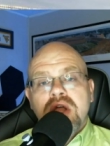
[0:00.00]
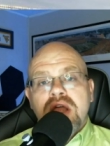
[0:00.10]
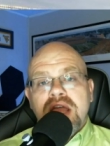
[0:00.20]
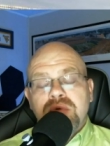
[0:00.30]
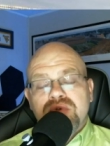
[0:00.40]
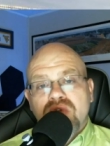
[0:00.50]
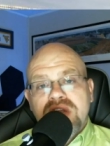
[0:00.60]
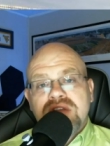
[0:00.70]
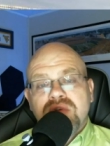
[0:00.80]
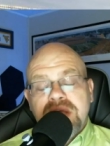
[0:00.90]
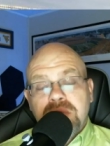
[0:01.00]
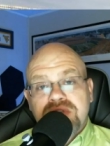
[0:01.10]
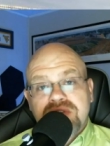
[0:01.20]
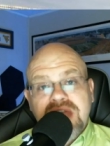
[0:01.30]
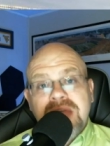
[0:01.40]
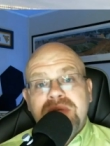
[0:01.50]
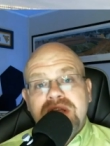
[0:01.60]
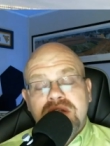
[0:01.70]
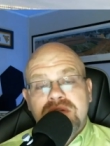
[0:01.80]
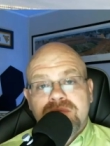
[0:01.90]
He was running to, he was
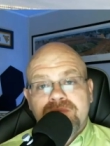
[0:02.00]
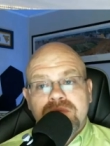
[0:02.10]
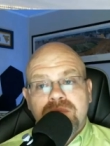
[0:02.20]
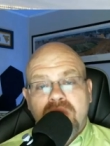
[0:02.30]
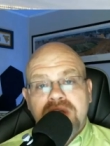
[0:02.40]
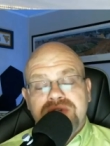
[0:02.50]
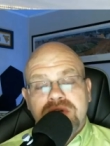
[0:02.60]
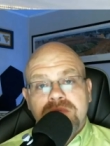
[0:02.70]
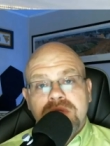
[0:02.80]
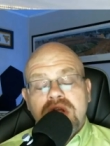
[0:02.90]
escaping pressure,